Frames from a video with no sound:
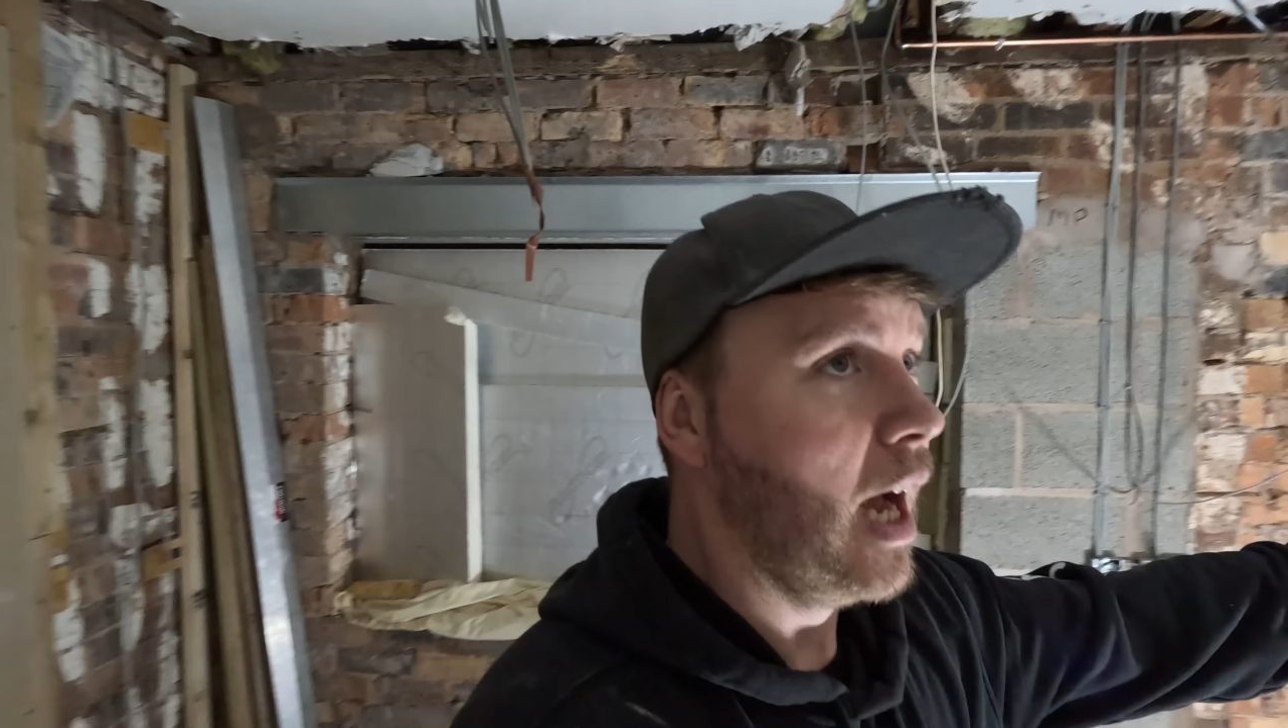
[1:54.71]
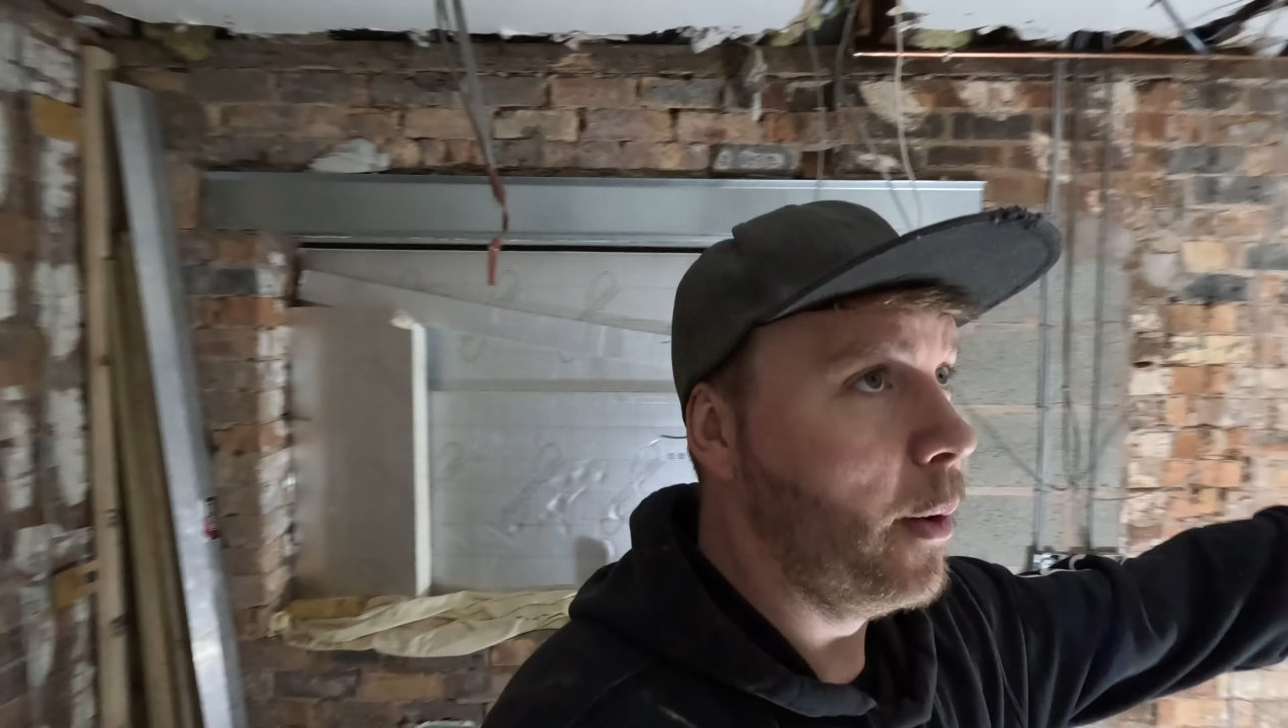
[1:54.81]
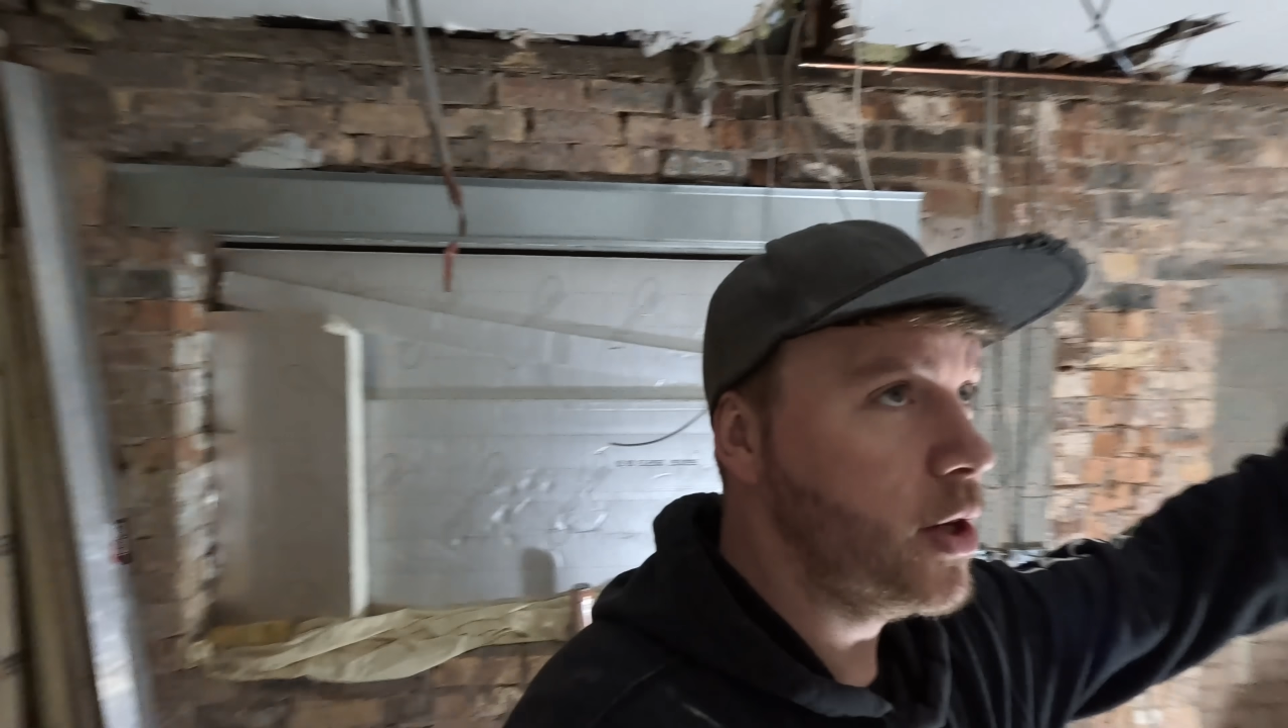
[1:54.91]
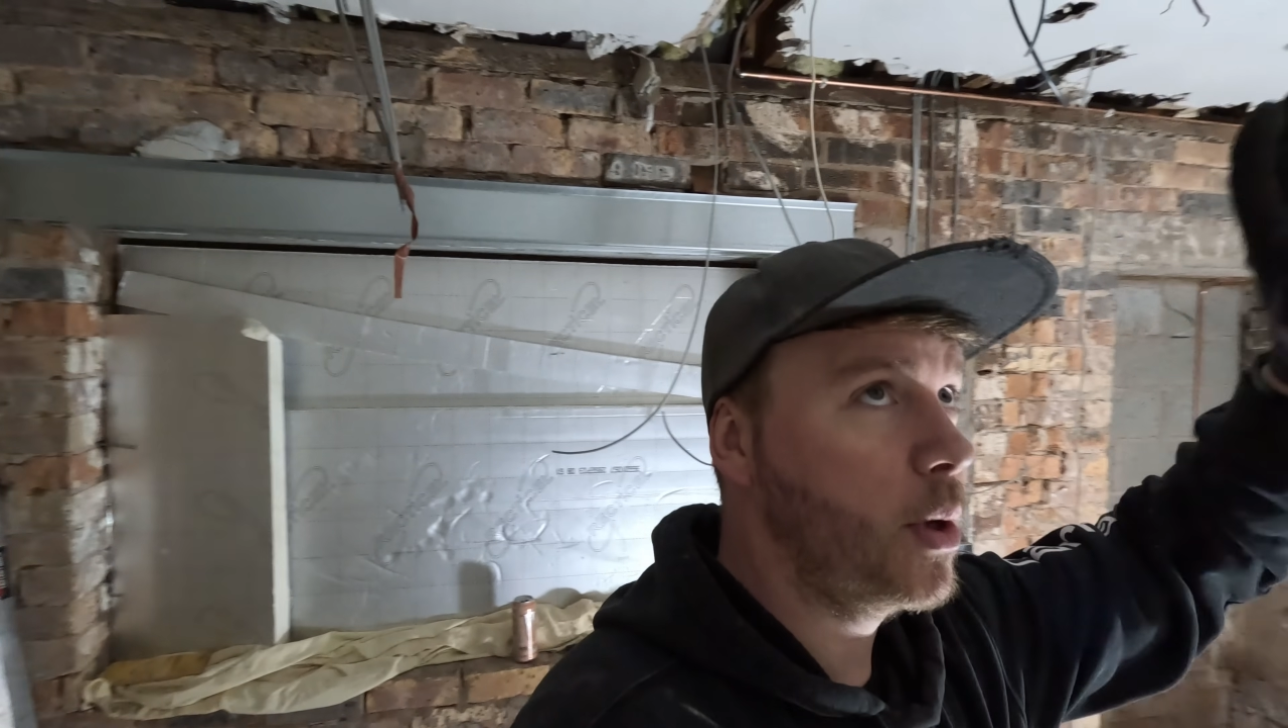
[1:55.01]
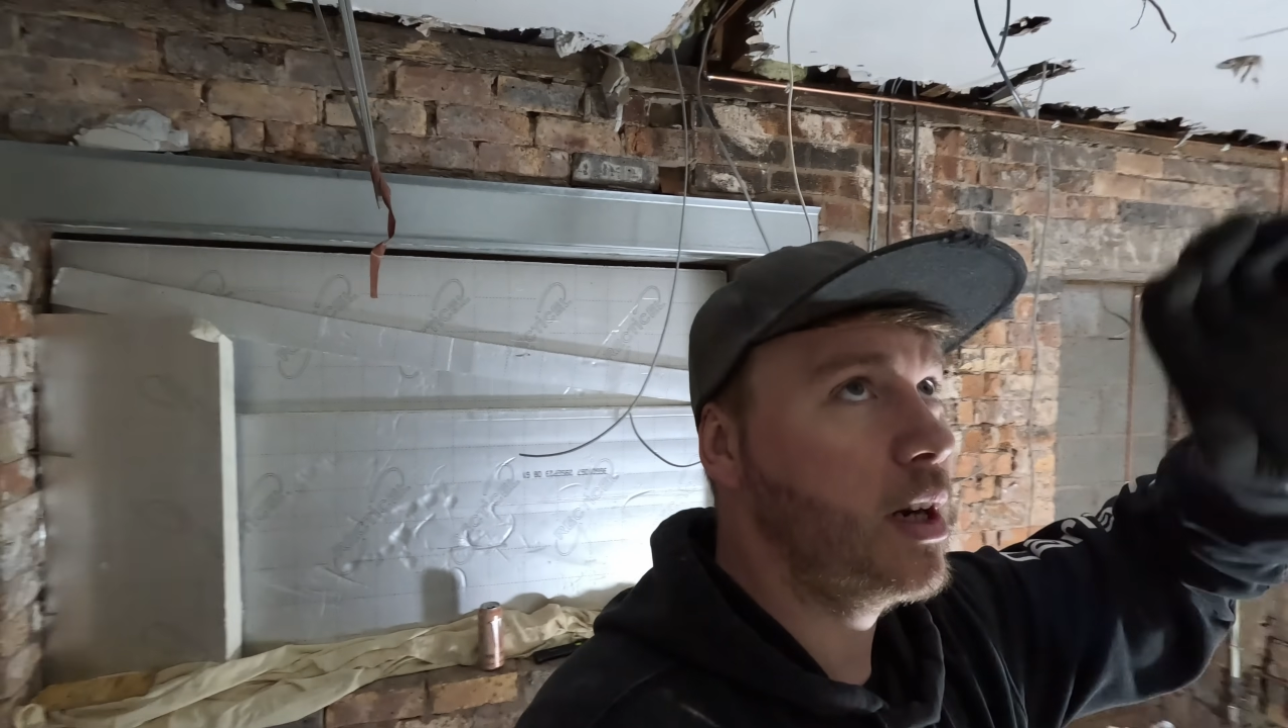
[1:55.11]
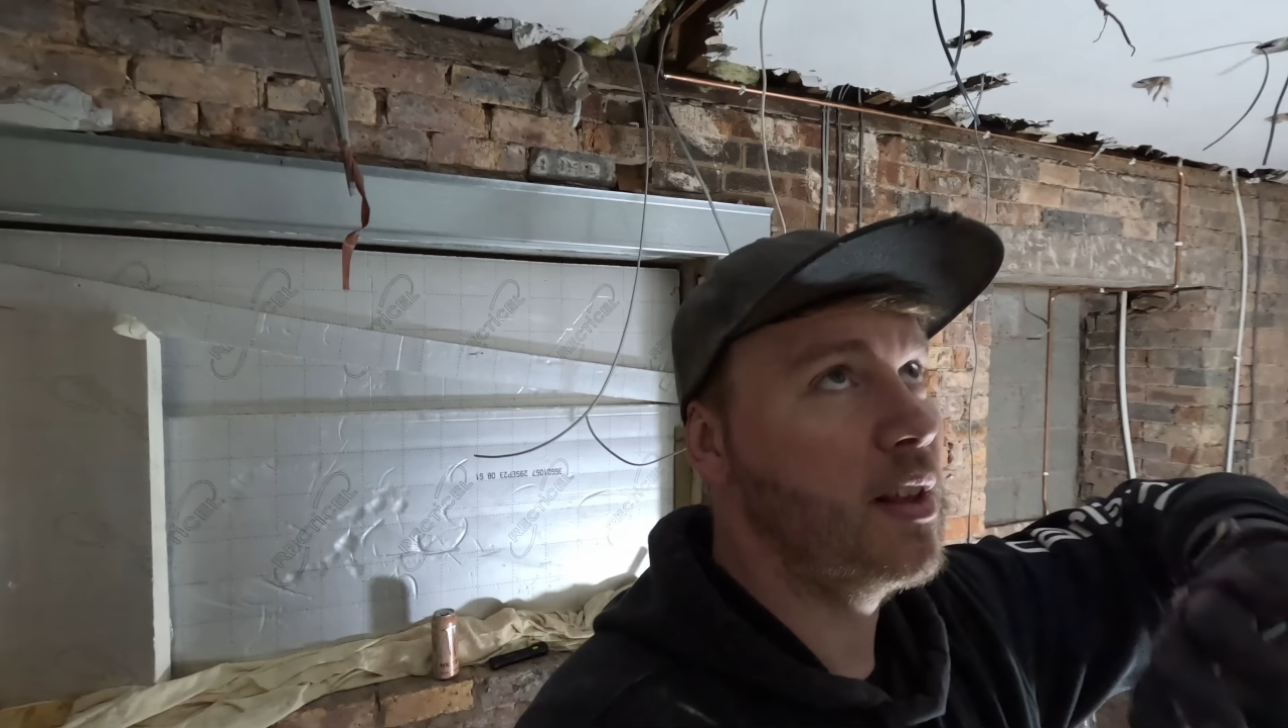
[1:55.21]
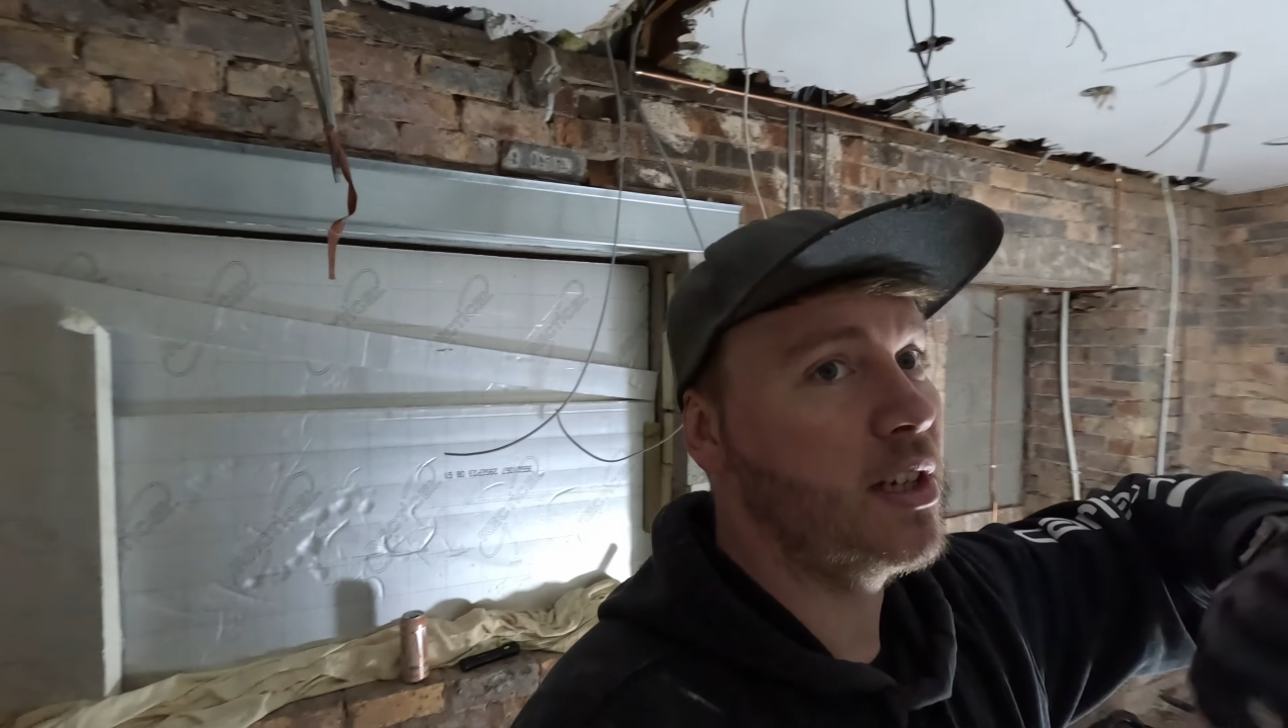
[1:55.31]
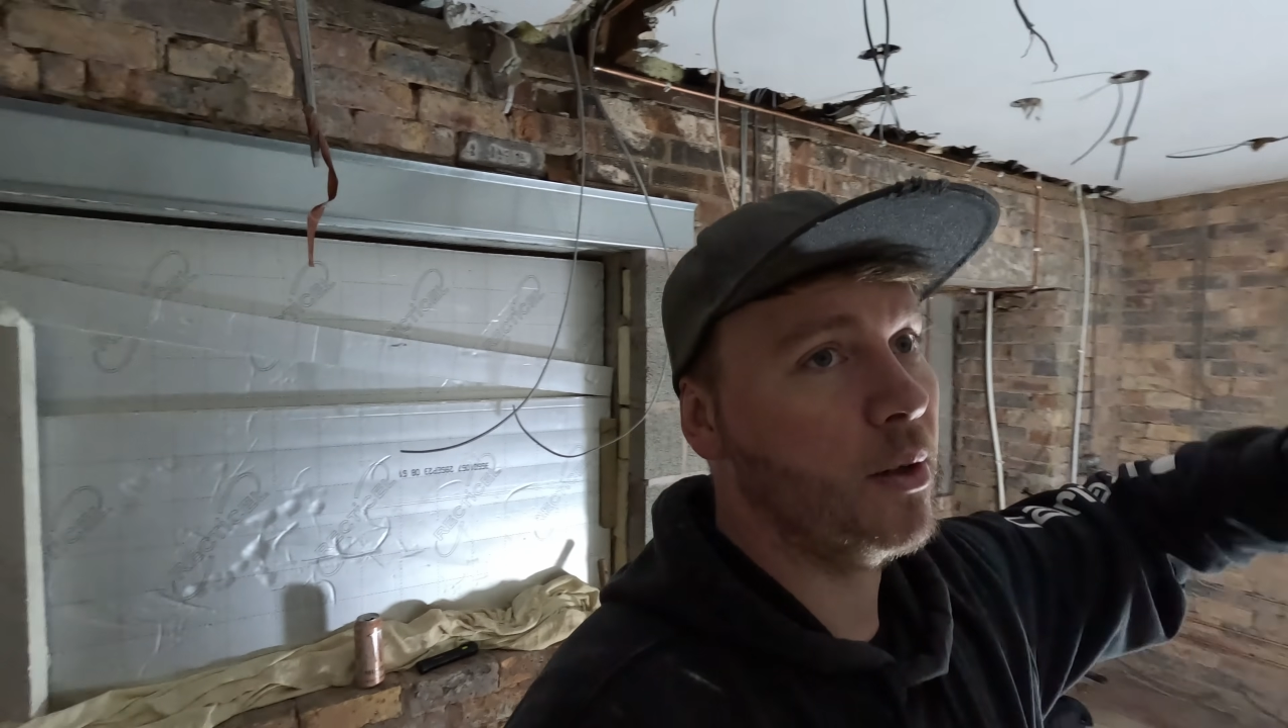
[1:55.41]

I won't show any of this